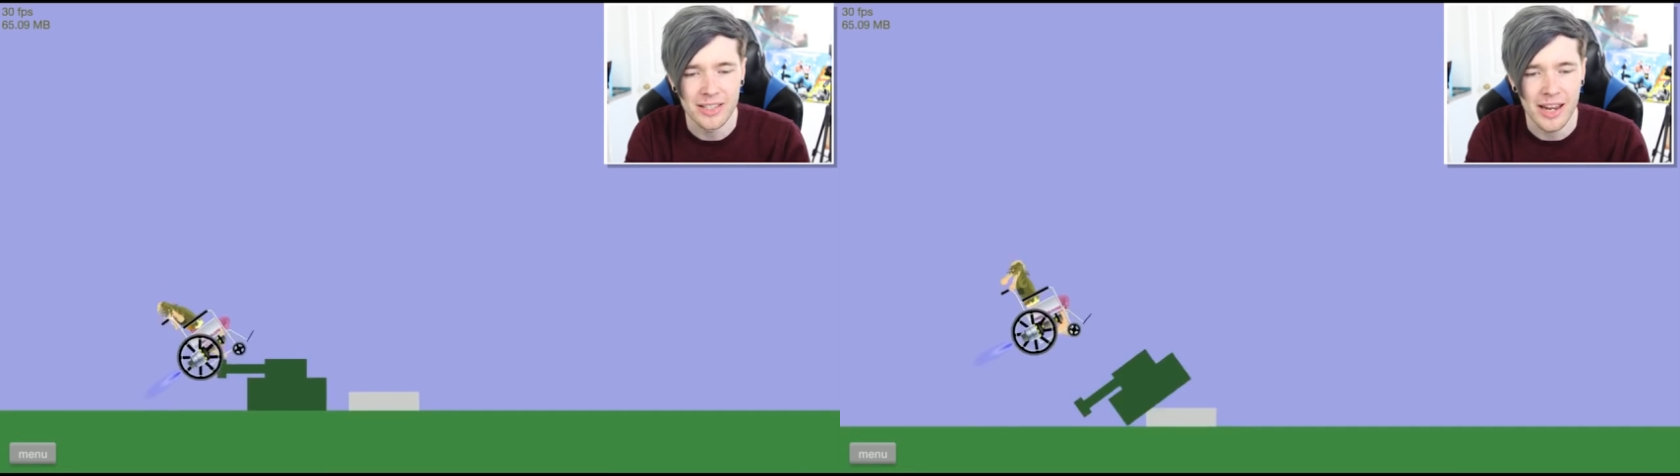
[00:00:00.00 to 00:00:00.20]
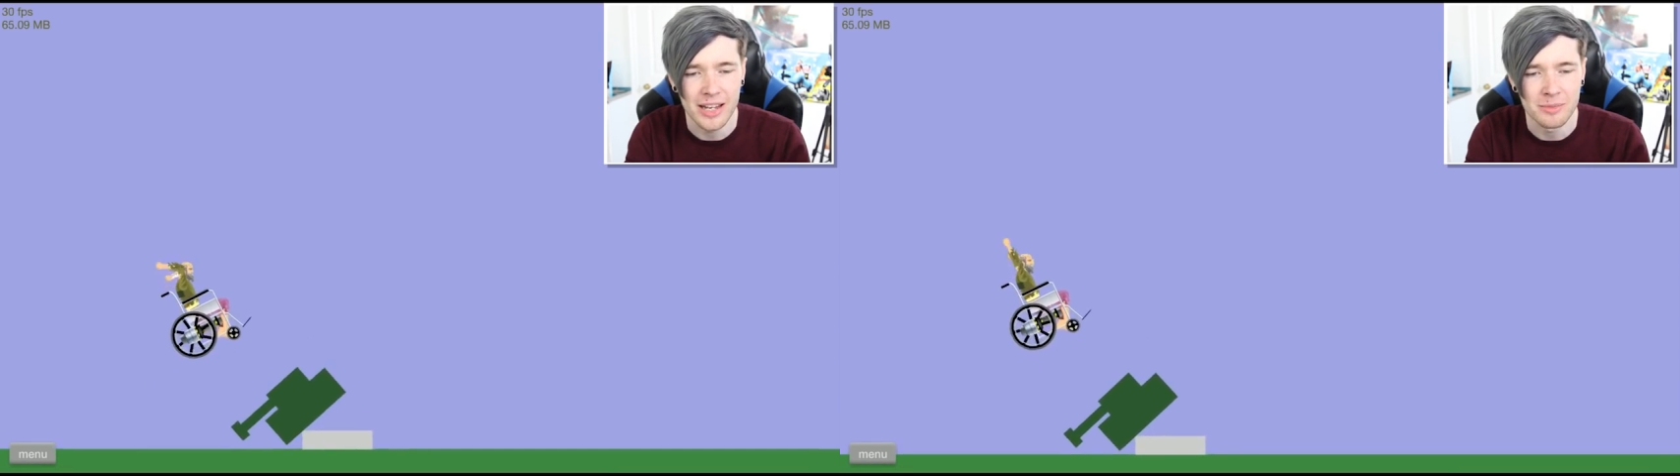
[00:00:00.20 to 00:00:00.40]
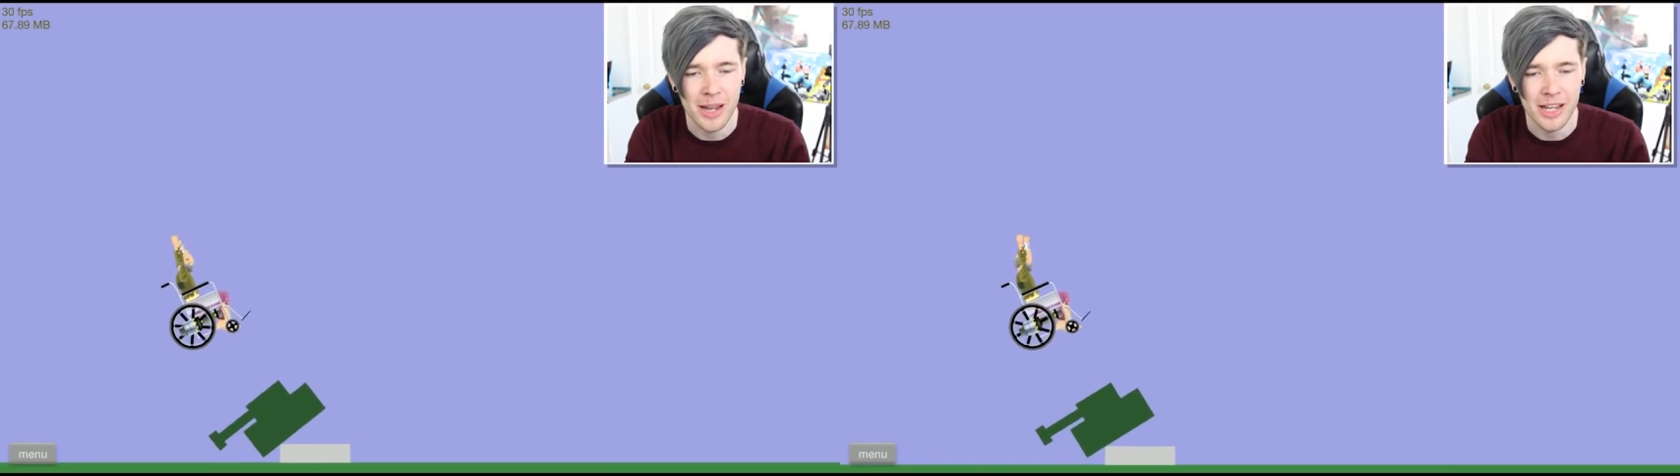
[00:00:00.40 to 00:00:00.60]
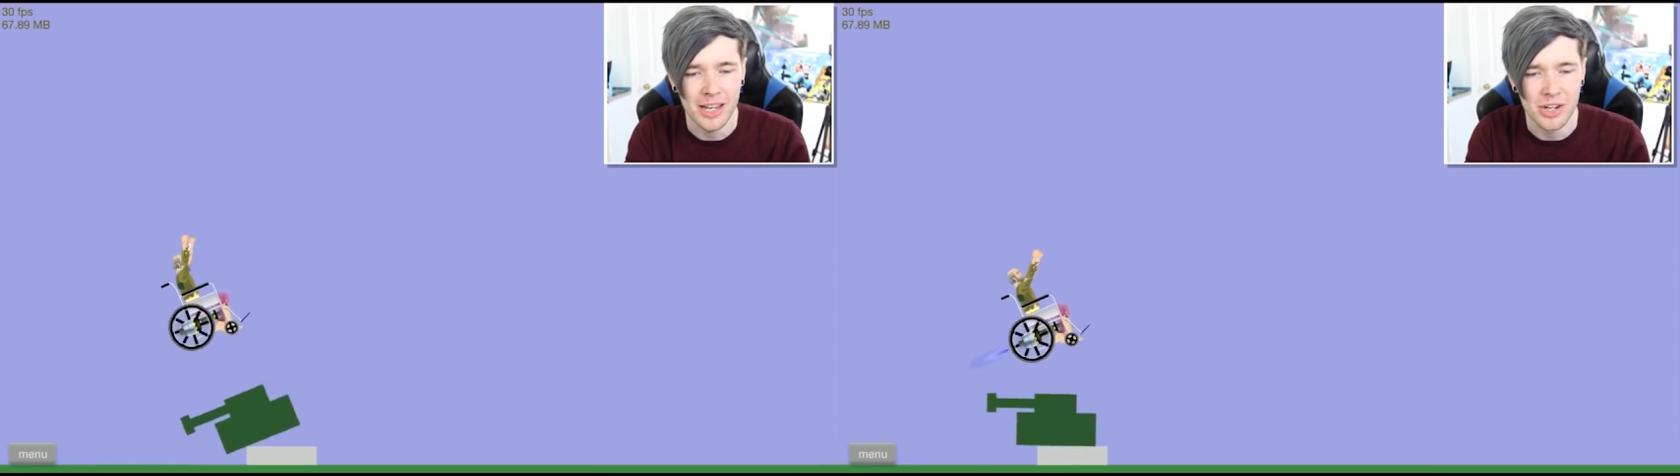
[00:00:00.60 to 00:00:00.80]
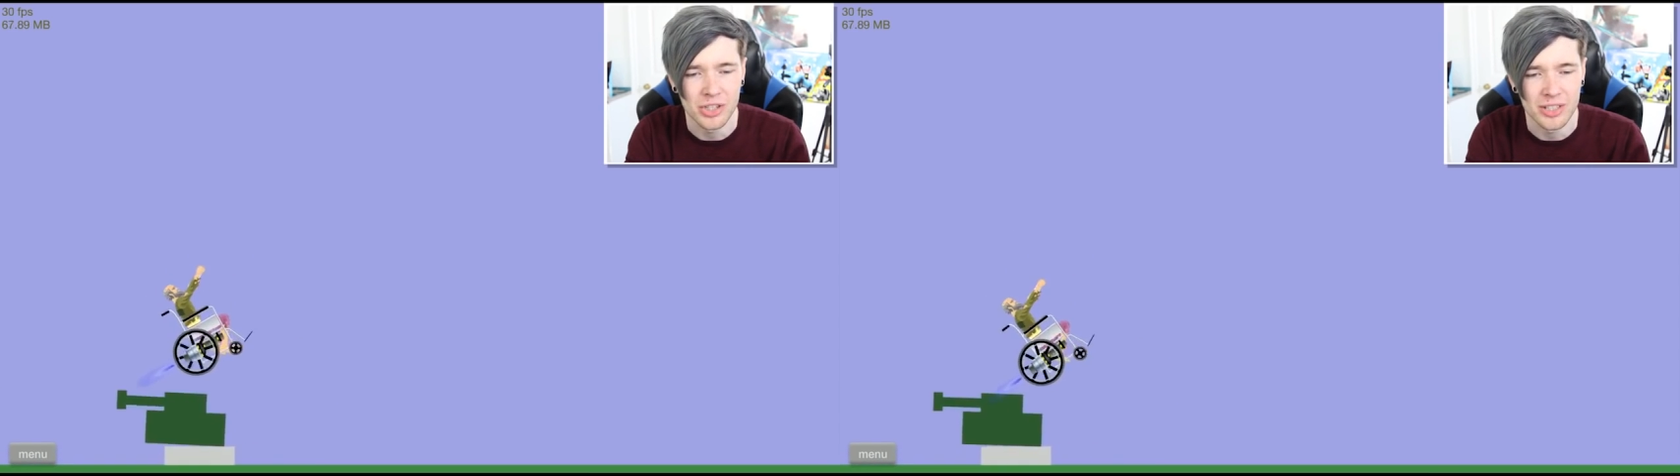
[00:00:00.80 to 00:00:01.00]
taken his
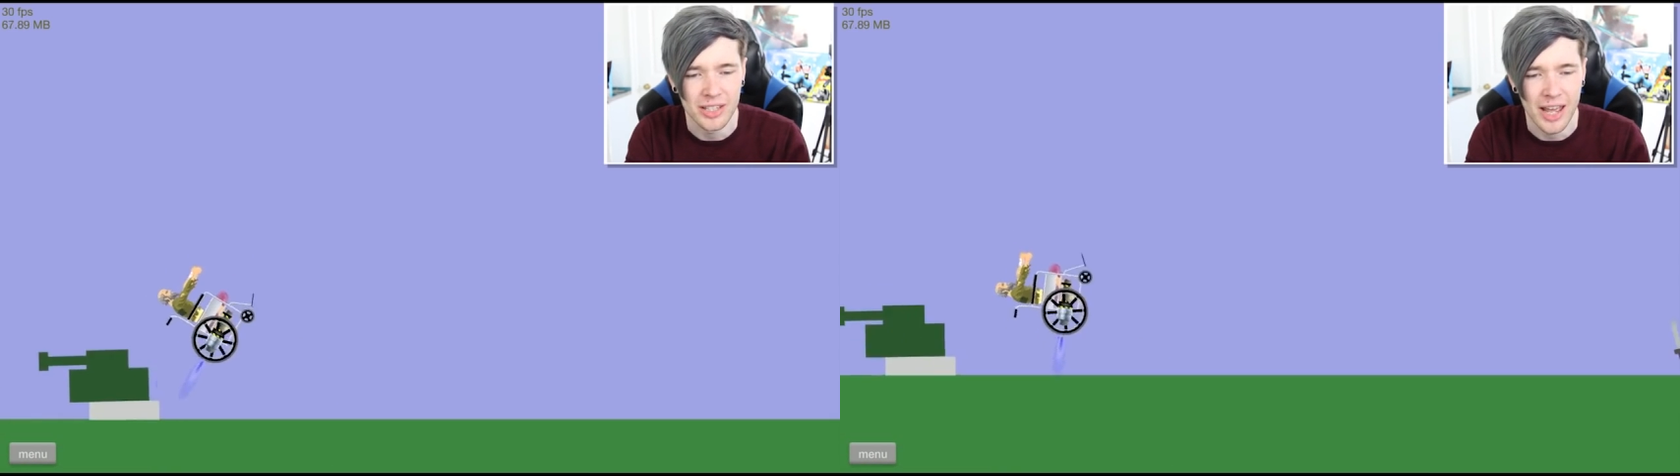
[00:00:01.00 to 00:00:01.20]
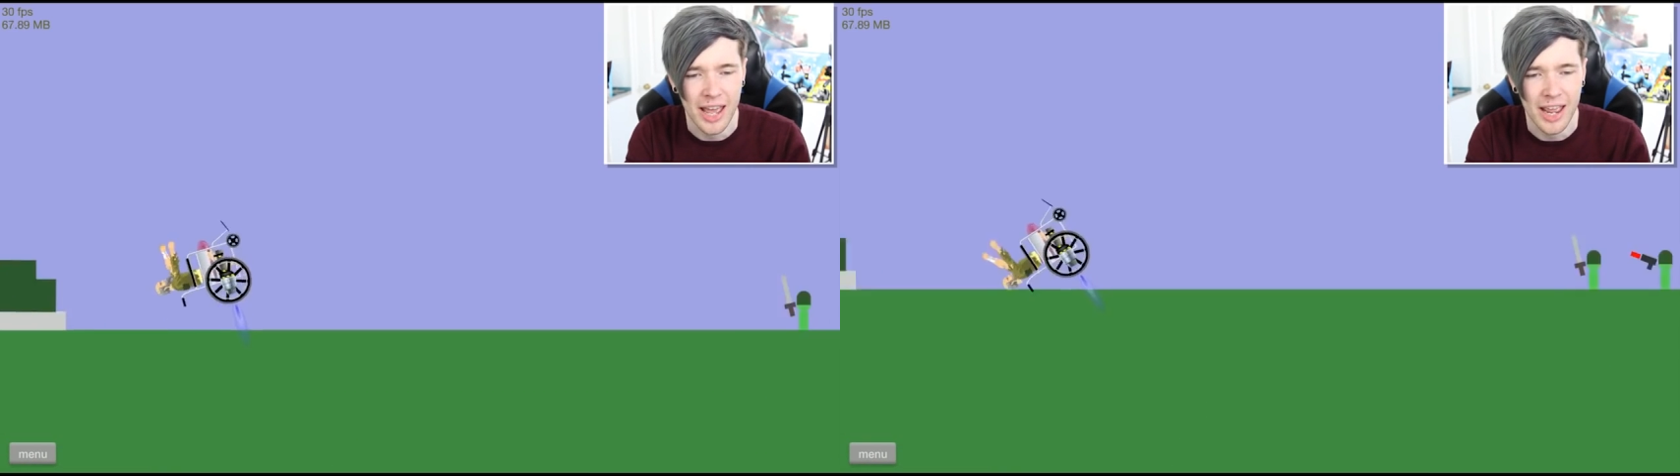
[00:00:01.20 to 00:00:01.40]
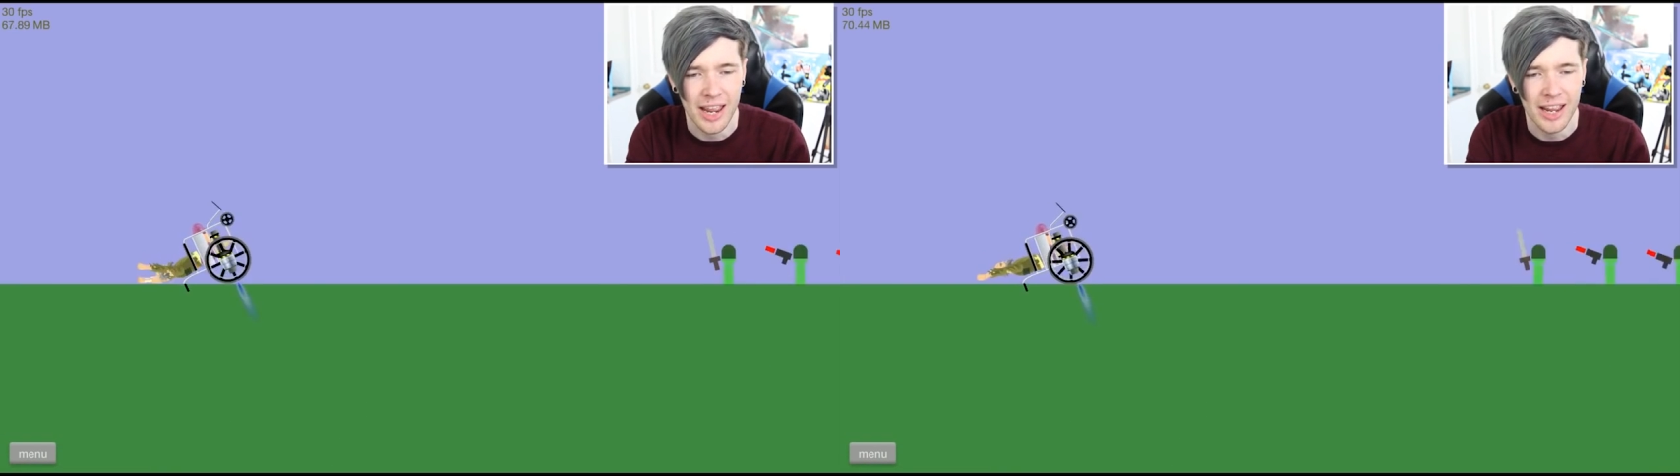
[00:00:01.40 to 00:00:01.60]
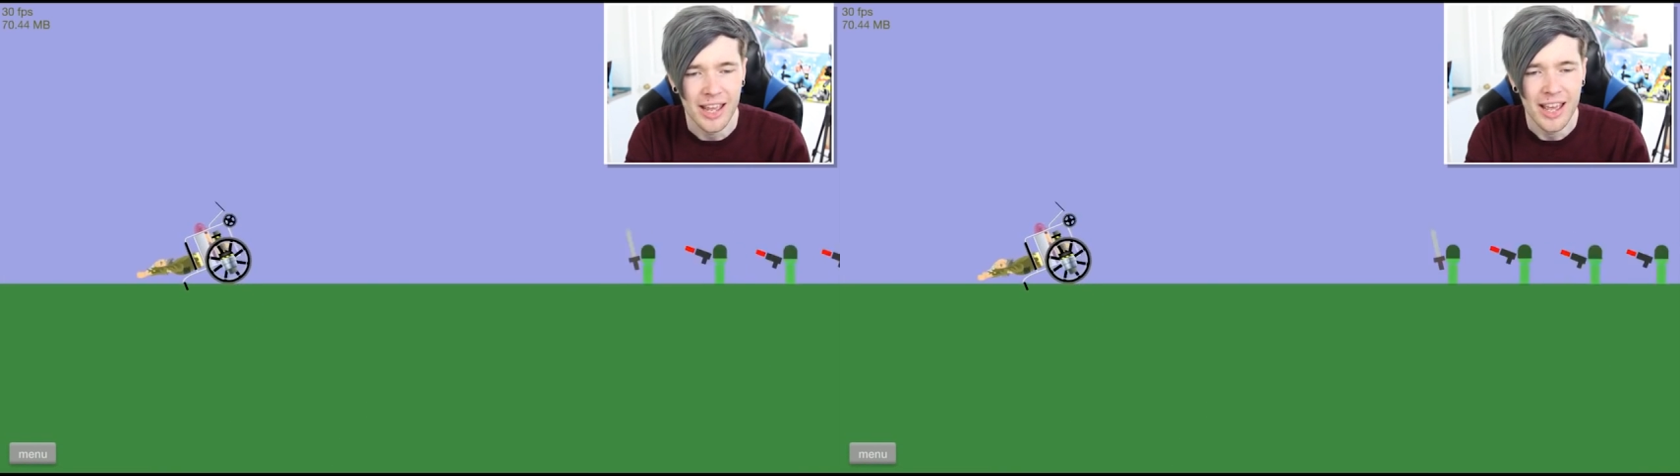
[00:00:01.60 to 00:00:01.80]
medication today.